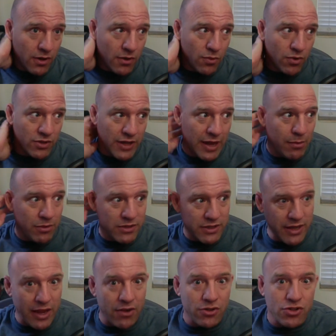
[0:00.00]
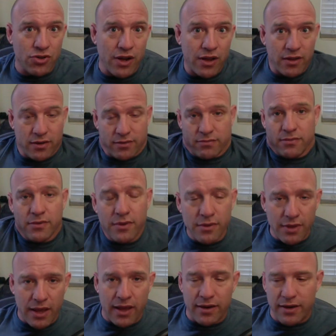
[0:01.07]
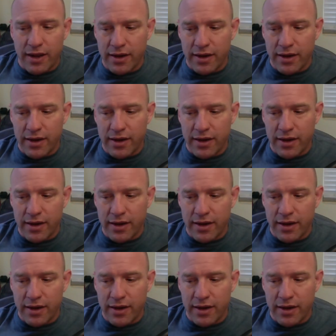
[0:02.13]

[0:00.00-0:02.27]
Was able to counter-strike and